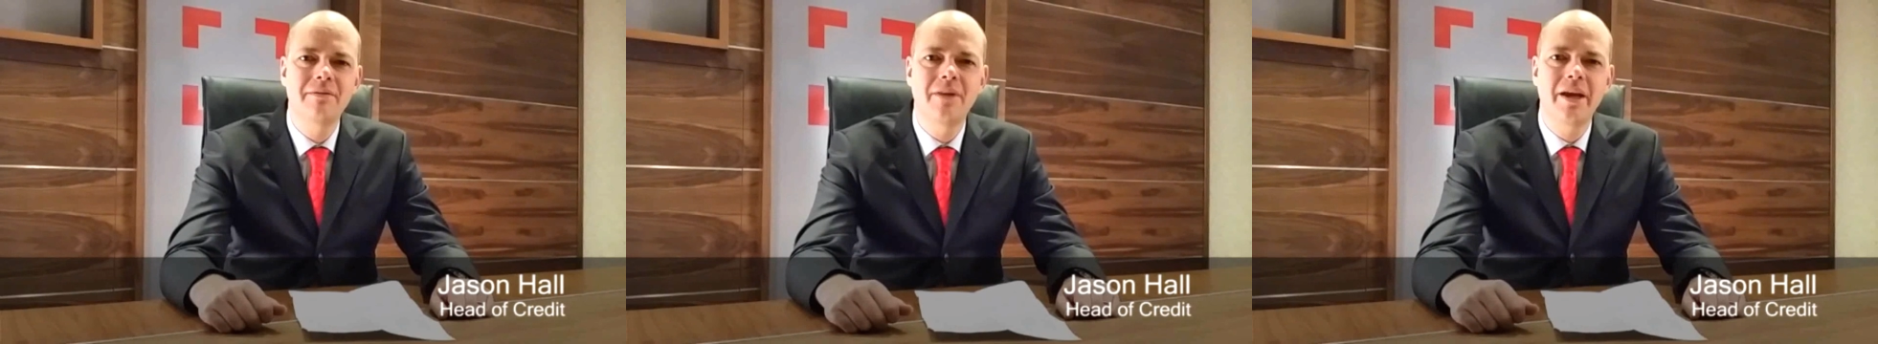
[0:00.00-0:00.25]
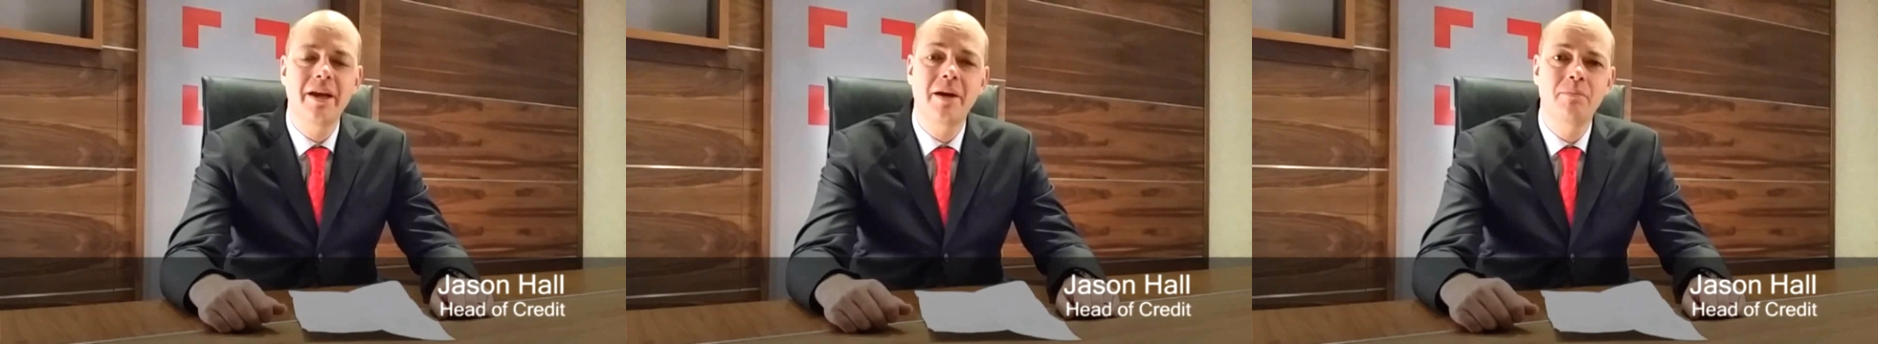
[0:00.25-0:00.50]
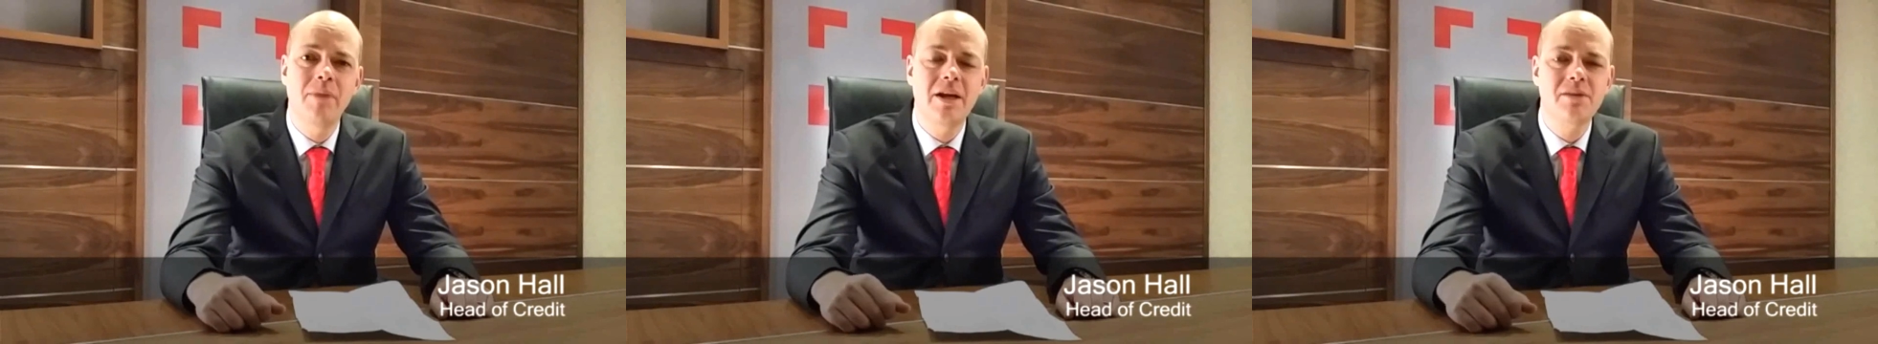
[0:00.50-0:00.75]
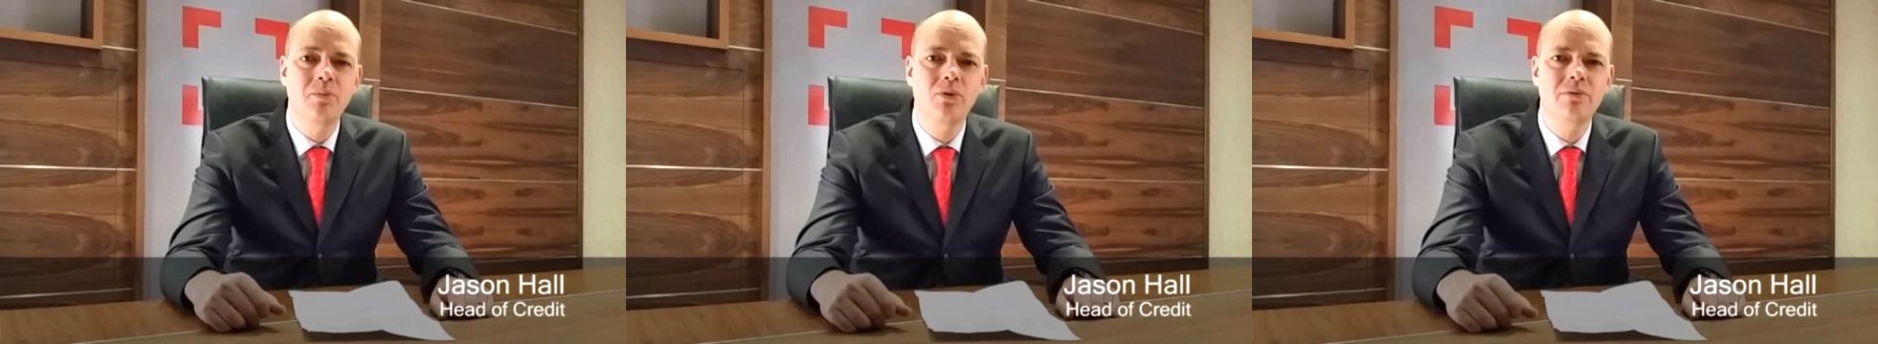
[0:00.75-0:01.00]
the Income
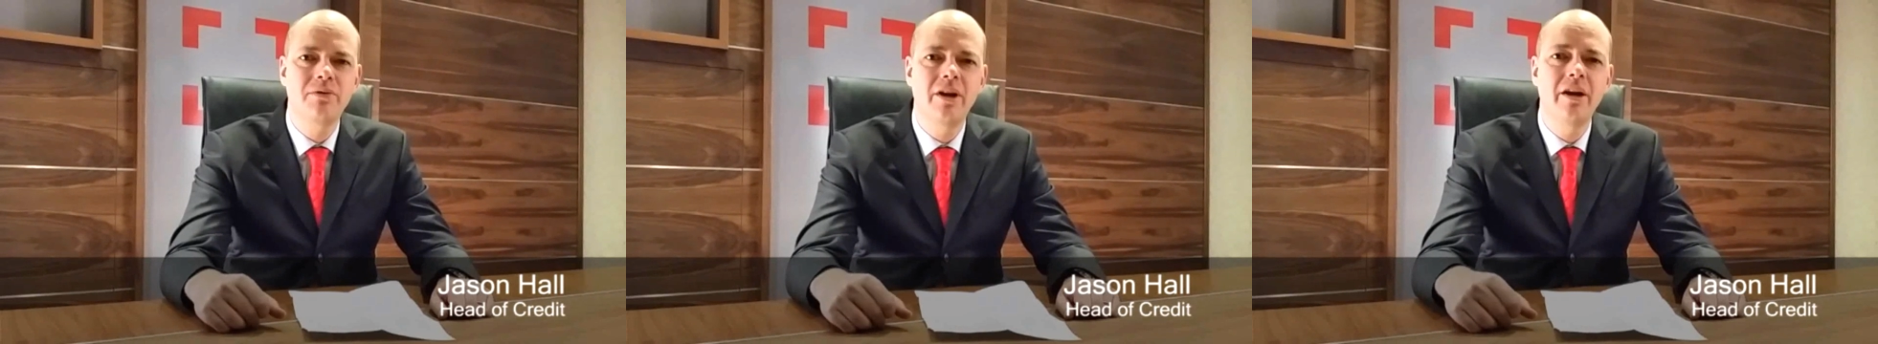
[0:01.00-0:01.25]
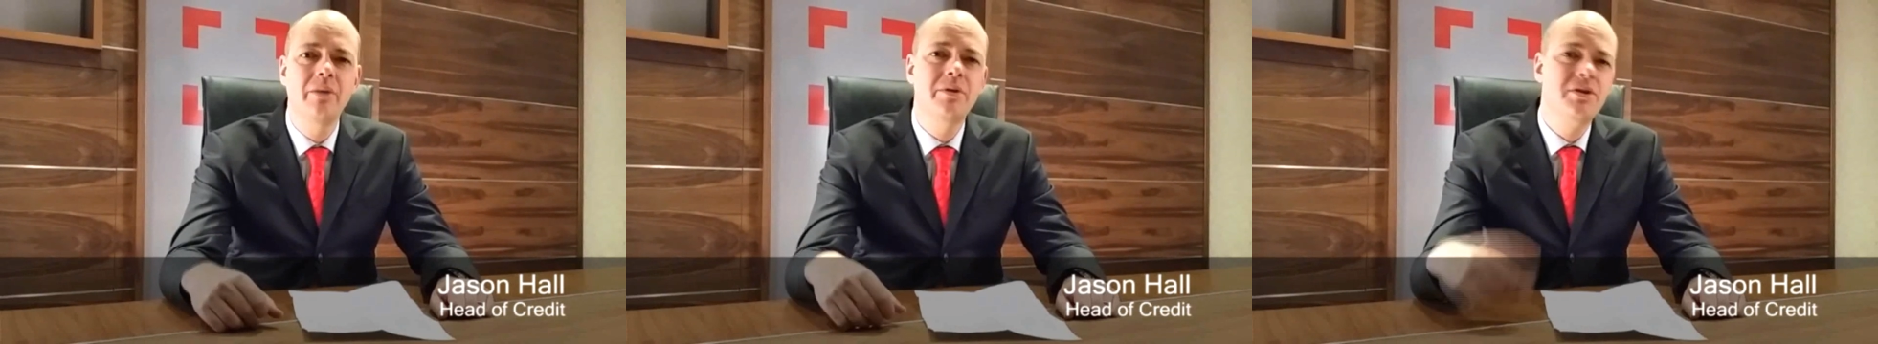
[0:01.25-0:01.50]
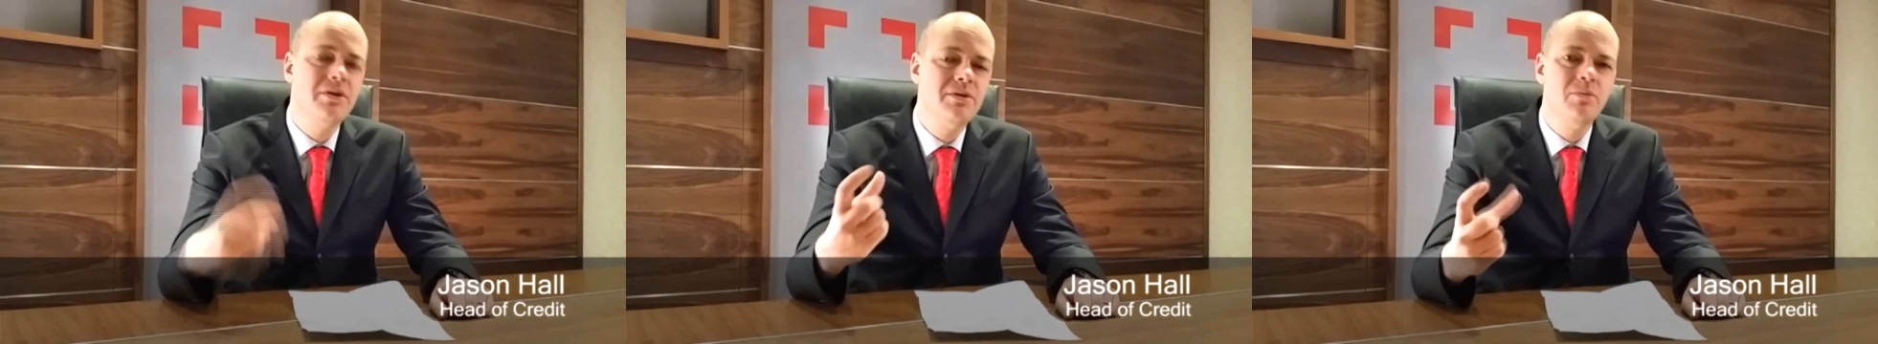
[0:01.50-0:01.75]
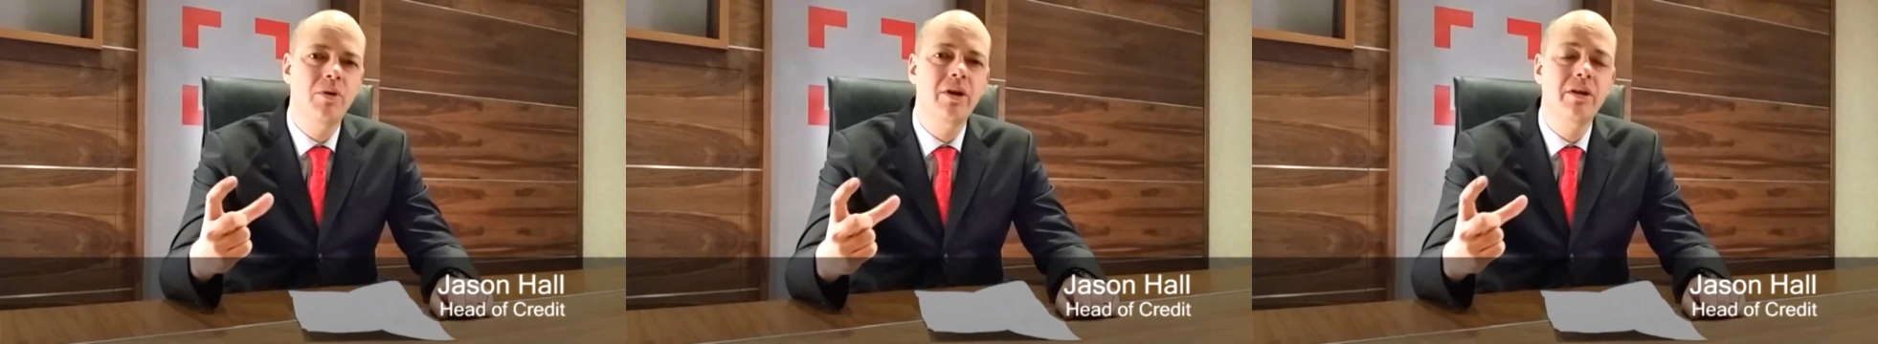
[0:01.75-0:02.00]
Plus portfolio, which
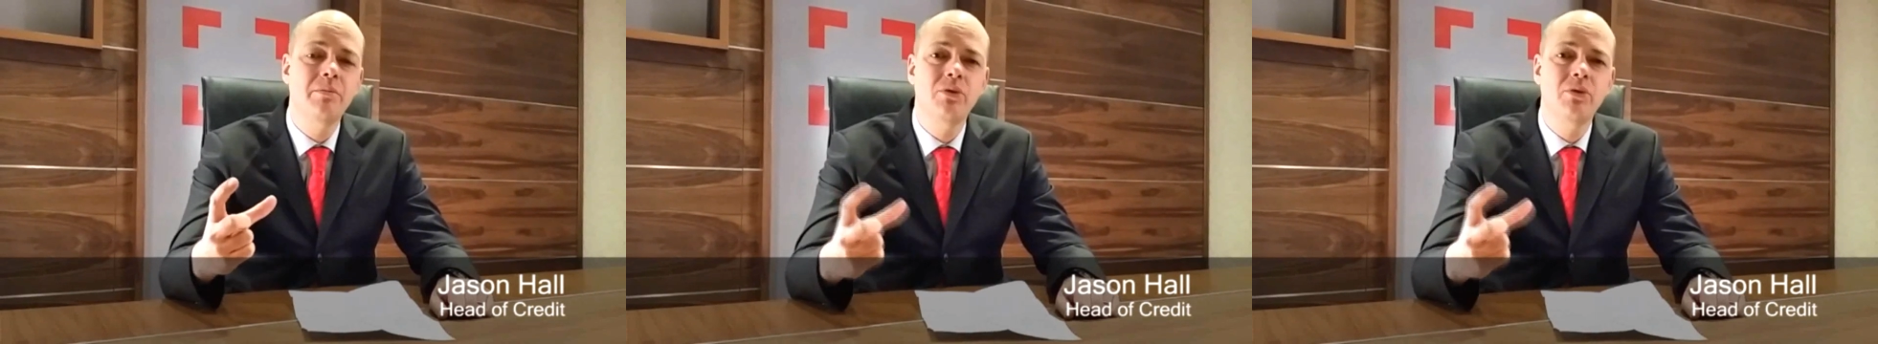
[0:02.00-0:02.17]
is one of the